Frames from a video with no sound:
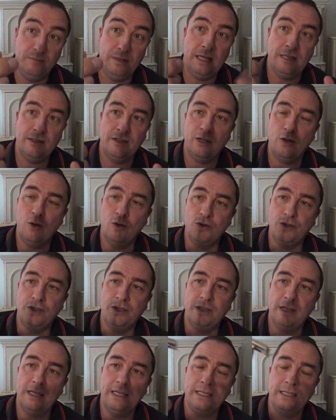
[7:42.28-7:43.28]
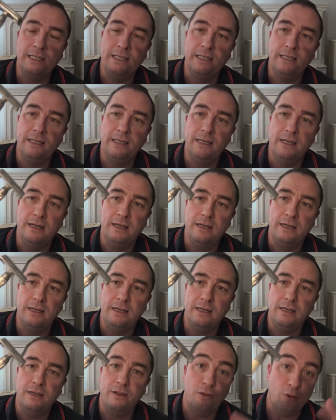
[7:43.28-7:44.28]
as it goes today.
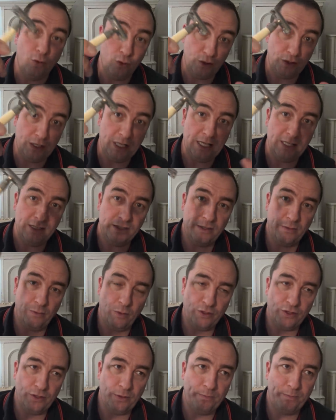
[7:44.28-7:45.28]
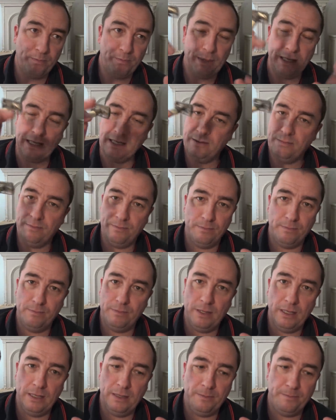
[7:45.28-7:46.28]
Those days, there wasn't a big
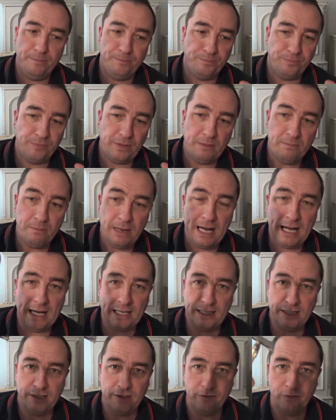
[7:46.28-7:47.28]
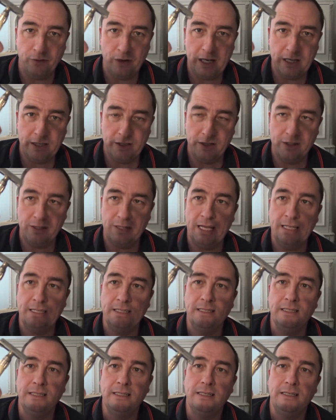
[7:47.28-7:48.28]
market of razors
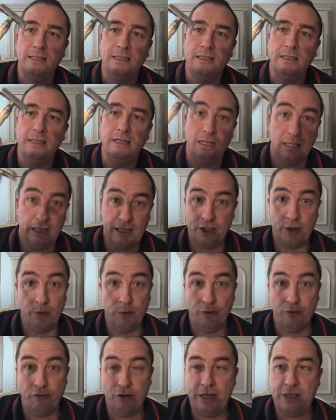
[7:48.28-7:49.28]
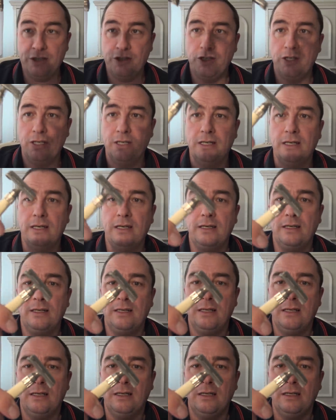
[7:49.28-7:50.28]
then, unless you were rich.
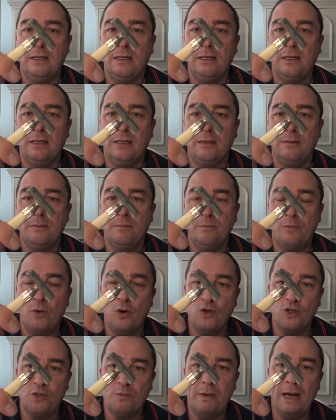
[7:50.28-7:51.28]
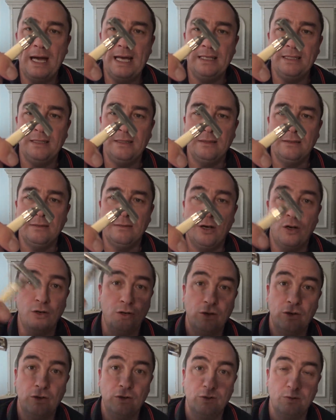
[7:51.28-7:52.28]
Most men,
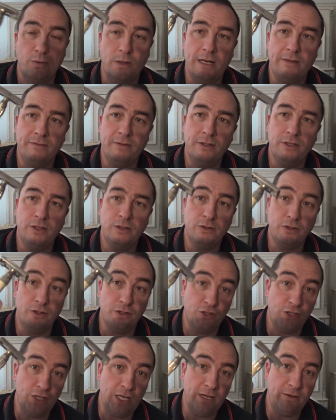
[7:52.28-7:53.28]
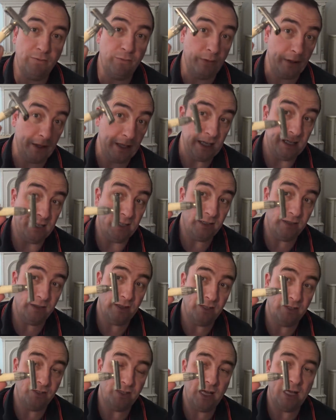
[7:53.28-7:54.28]
uncles, whatever, used to shave with these,
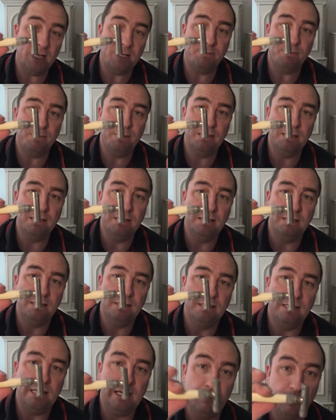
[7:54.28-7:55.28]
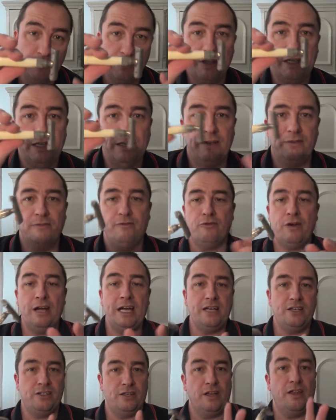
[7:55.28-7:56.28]
this type. It was the
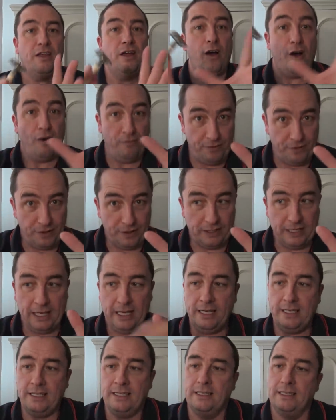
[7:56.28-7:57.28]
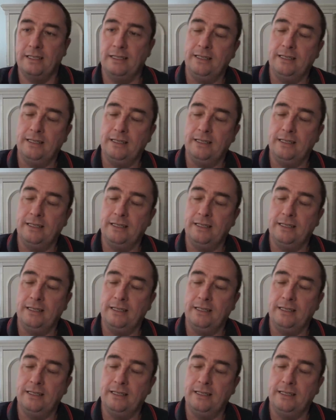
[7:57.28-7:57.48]
razor of the day.